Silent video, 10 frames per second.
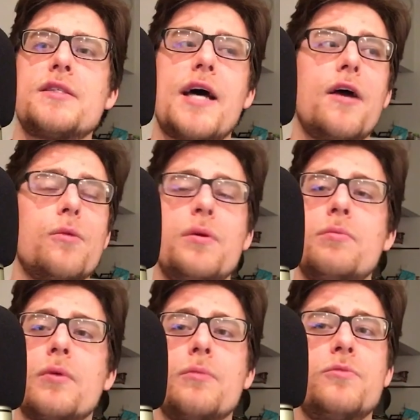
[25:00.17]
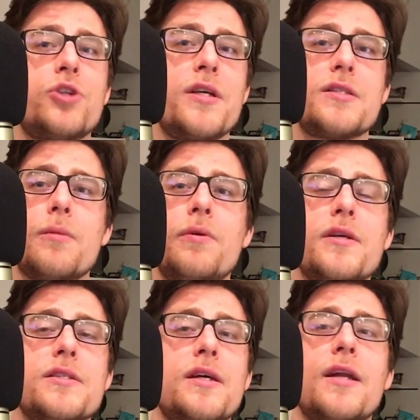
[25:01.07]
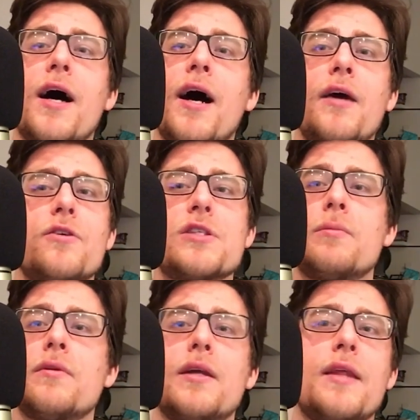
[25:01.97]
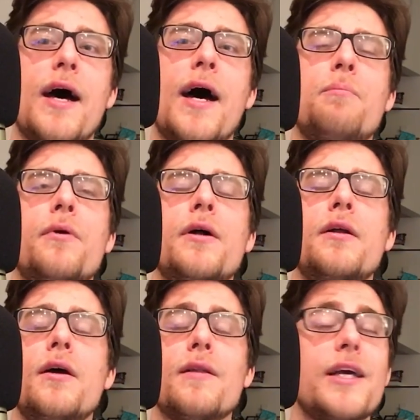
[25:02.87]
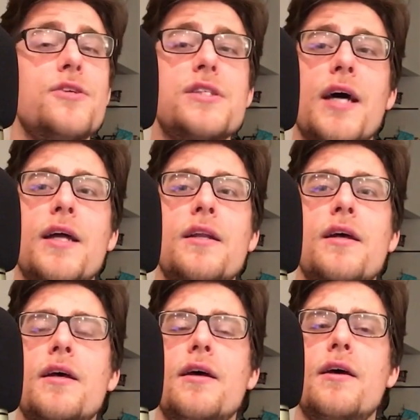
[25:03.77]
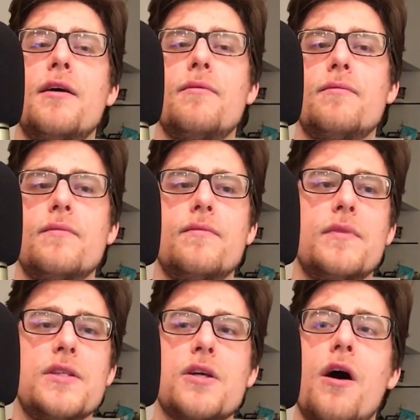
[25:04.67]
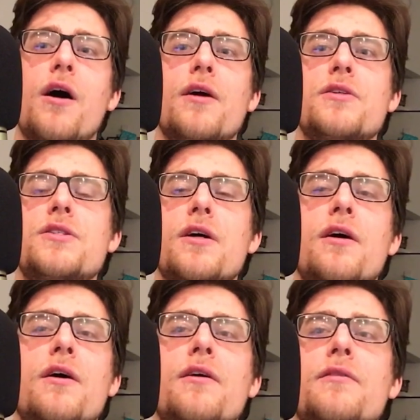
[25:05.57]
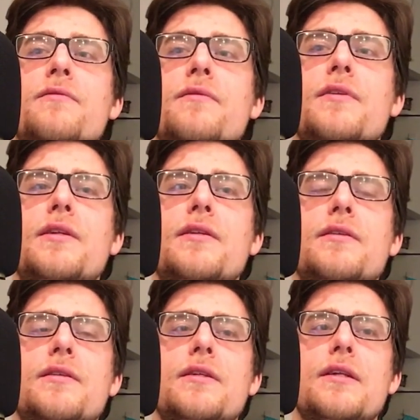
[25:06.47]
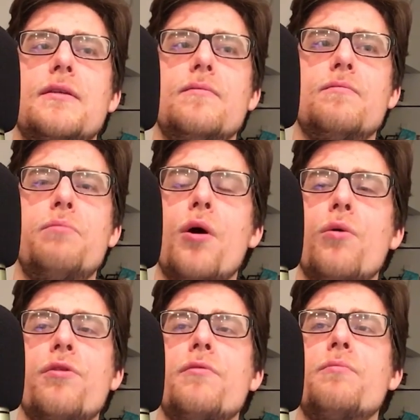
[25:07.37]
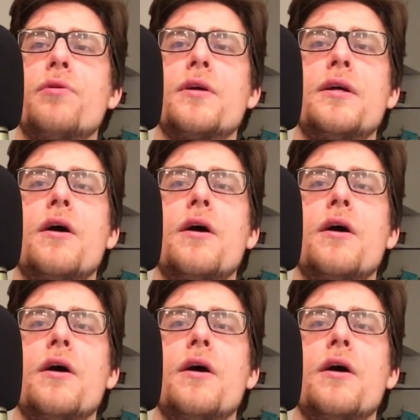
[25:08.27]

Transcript: that or people might chase the PSA 9 or something like that. But like you said, these cards are both pretty